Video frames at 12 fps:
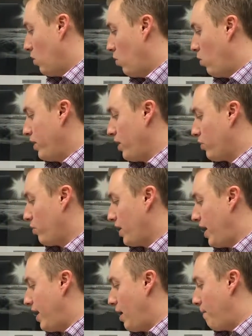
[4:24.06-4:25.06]
1 to
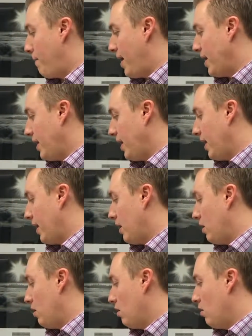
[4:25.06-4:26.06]
3 end up making it
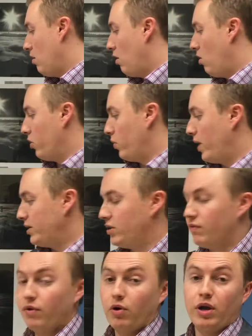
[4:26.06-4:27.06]
all the way to
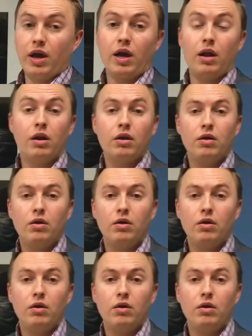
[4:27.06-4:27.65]
the very end.